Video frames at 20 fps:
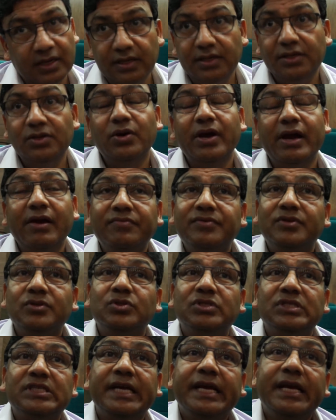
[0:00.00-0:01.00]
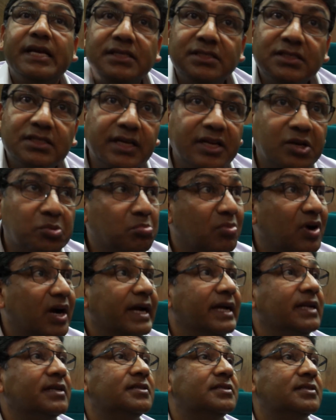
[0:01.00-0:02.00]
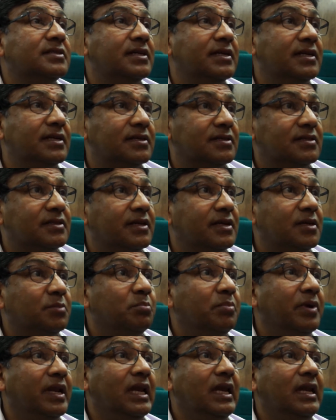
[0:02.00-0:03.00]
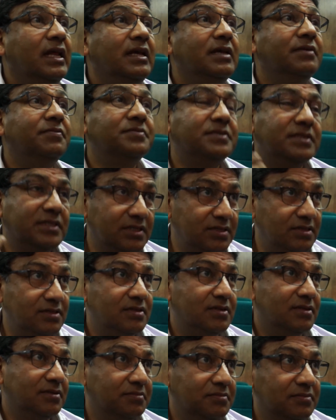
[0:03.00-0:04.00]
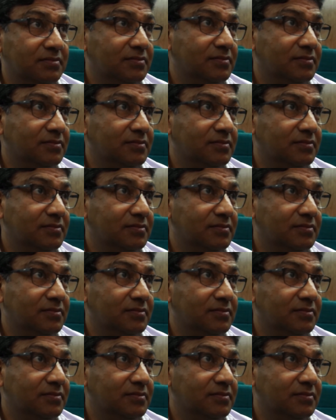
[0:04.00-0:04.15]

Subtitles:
You have to change their mindset, their belief system.